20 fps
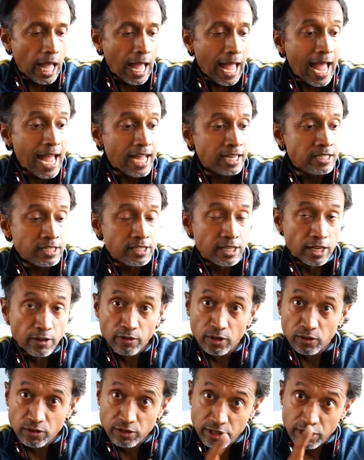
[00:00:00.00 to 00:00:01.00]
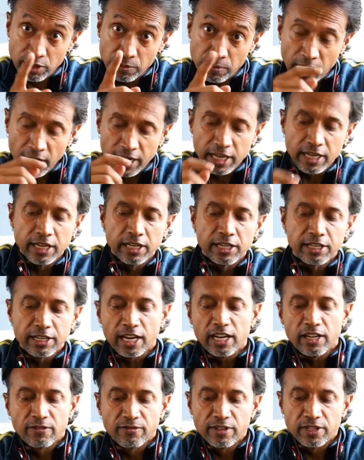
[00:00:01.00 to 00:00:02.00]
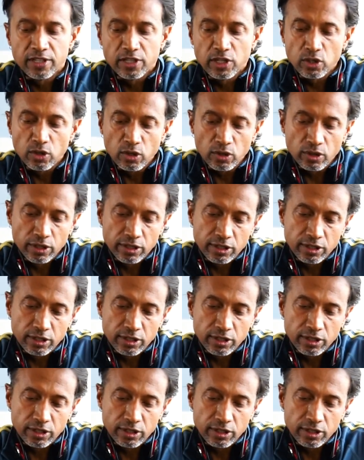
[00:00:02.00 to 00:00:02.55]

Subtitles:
And if you've seen my diet video,